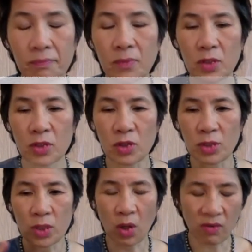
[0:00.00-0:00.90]
So she
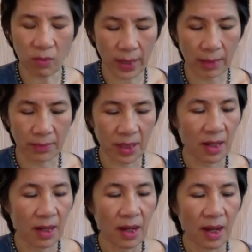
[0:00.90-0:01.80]
was overwhelmed,
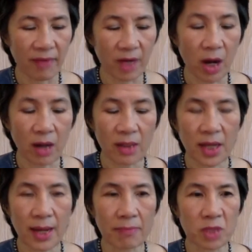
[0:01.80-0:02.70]
having a hard
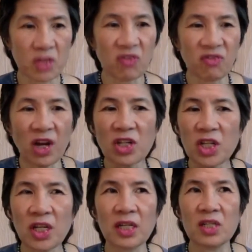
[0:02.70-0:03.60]
time just
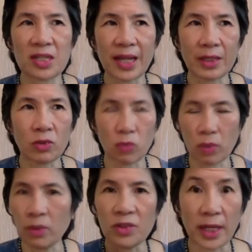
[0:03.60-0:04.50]
functioning just like
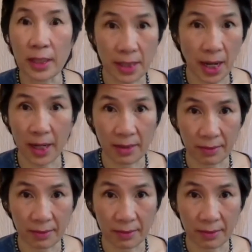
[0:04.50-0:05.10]
normal day to day.